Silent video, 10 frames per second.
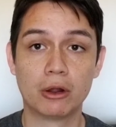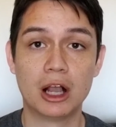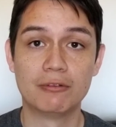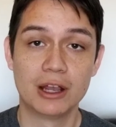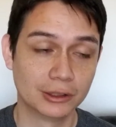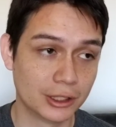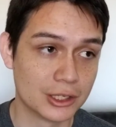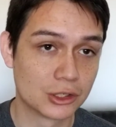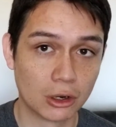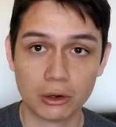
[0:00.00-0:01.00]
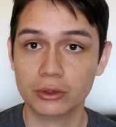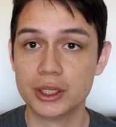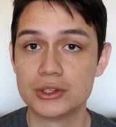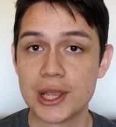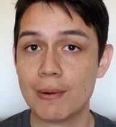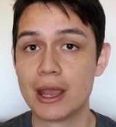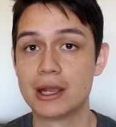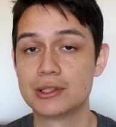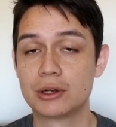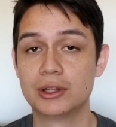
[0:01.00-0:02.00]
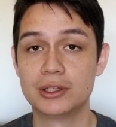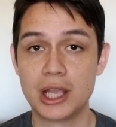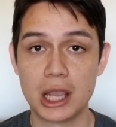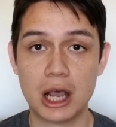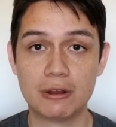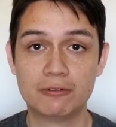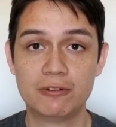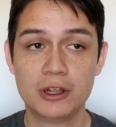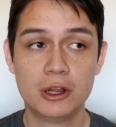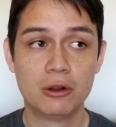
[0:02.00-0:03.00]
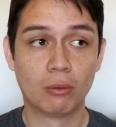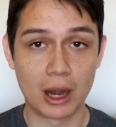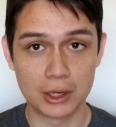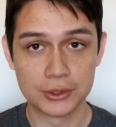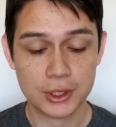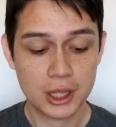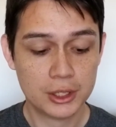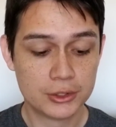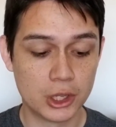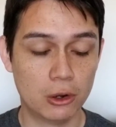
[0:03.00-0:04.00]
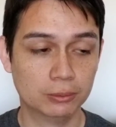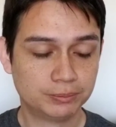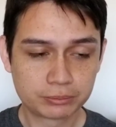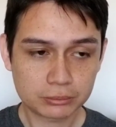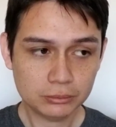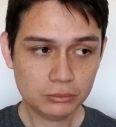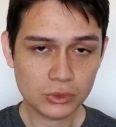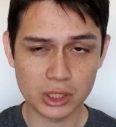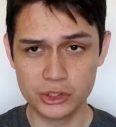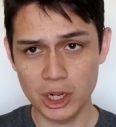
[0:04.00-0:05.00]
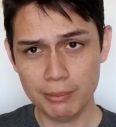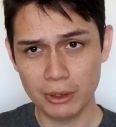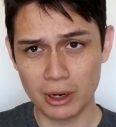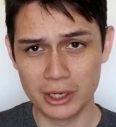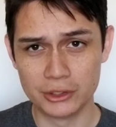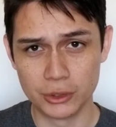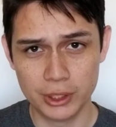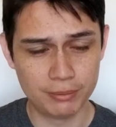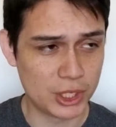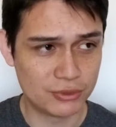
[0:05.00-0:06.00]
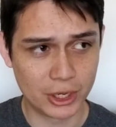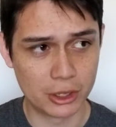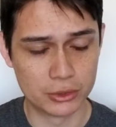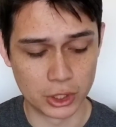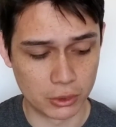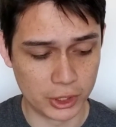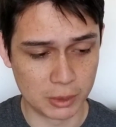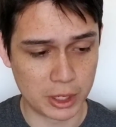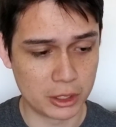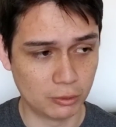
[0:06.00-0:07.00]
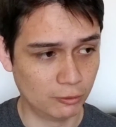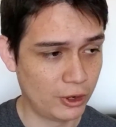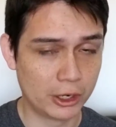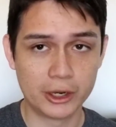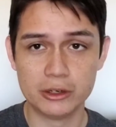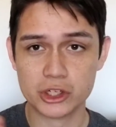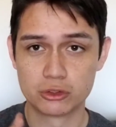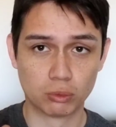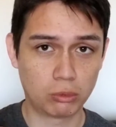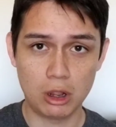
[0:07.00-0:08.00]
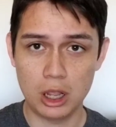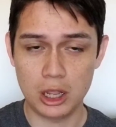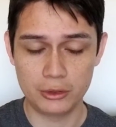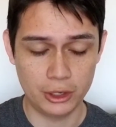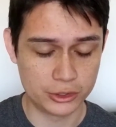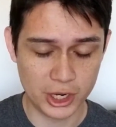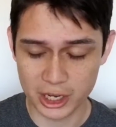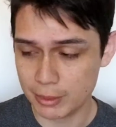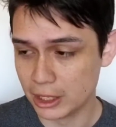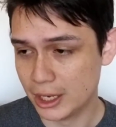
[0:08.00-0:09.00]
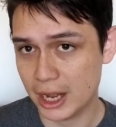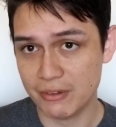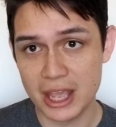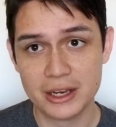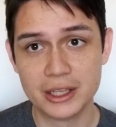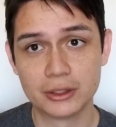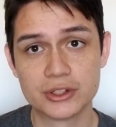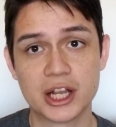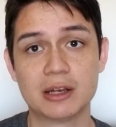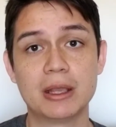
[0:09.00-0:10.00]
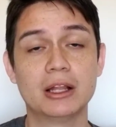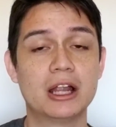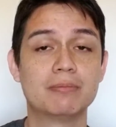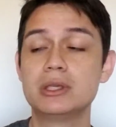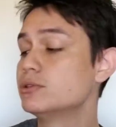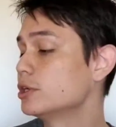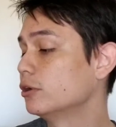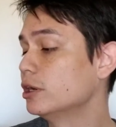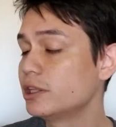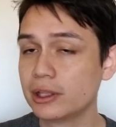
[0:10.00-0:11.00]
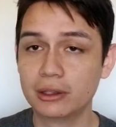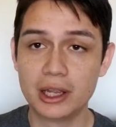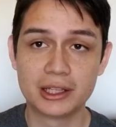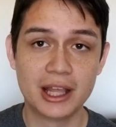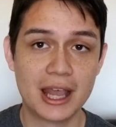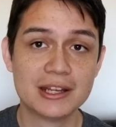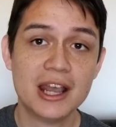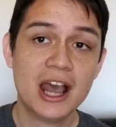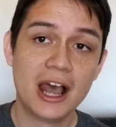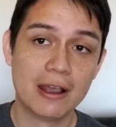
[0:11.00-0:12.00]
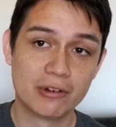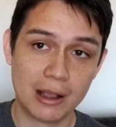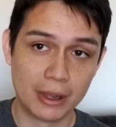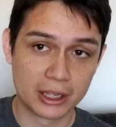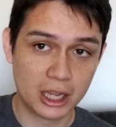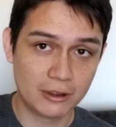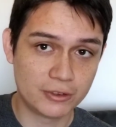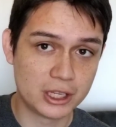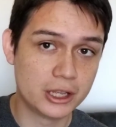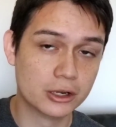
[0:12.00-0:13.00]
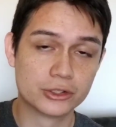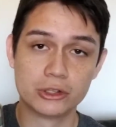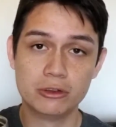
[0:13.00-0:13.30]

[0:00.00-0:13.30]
off at least early, so that way I start the day off right. So jumping right into it, these videos are going to be very just raw. There's not going to be a lot of editing. There's not going to be a lot of music or anything like that. I've got my coffee here, so